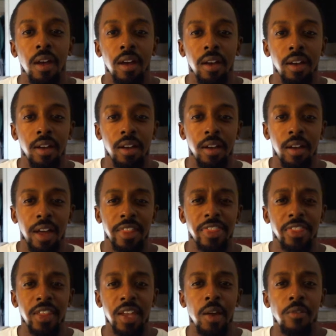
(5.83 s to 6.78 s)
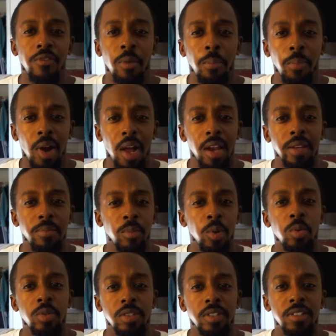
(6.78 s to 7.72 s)
I think for probably
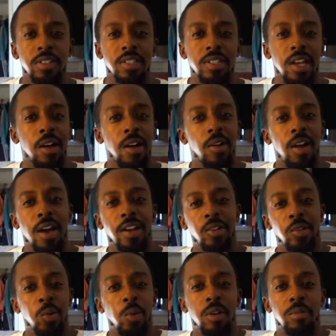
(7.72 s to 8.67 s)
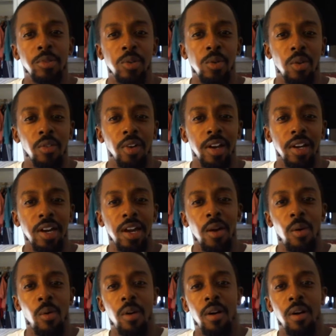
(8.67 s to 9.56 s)
most of this, I'll kind of do what I'm doing right now,